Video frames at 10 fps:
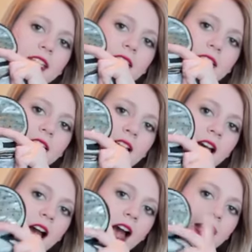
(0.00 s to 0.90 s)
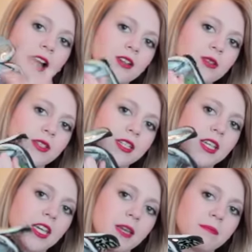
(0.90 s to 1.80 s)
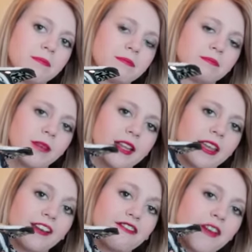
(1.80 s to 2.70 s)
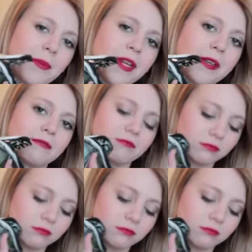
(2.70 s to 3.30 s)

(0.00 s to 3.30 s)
here, I actually keep my like feminine